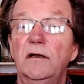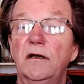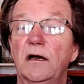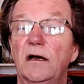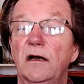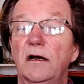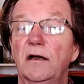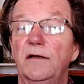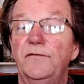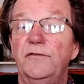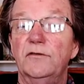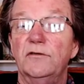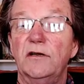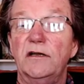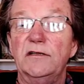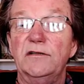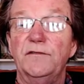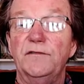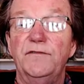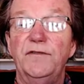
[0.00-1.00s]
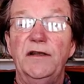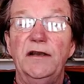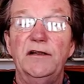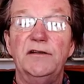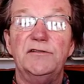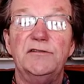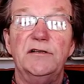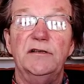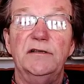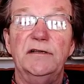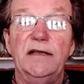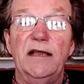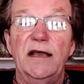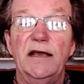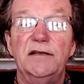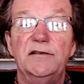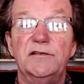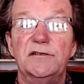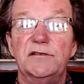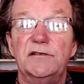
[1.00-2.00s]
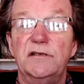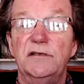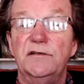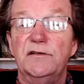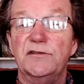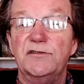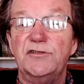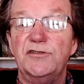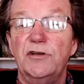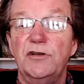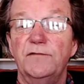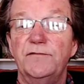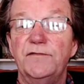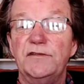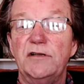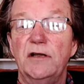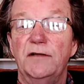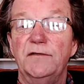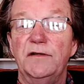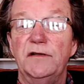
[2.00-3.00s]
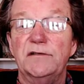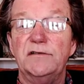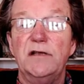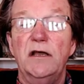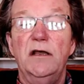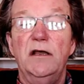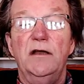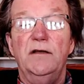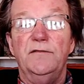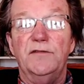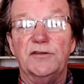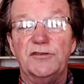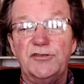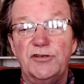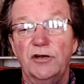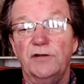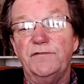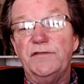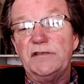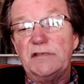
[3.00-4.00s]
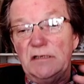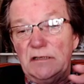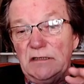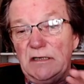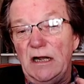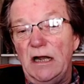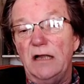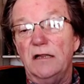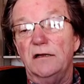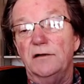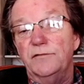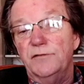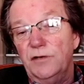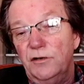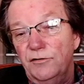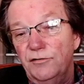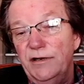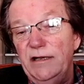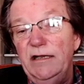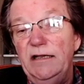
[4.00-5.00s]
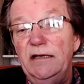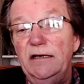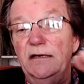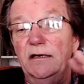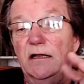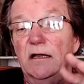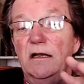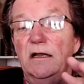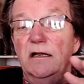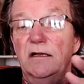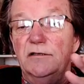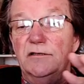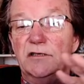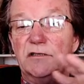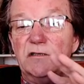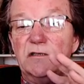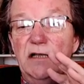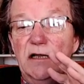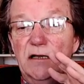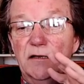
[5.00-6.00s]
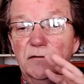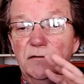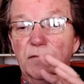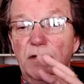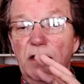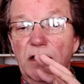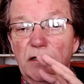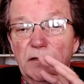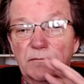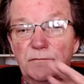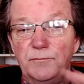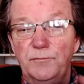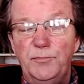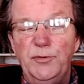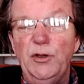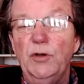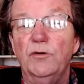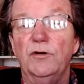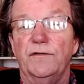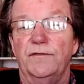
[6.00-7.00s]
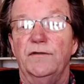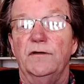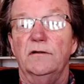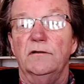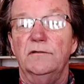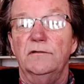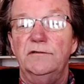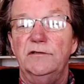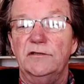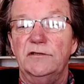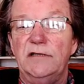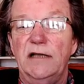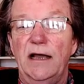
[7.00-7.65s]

If you look at the finish and the edges and the surface on this, the surface and color, the green, just beautiful, just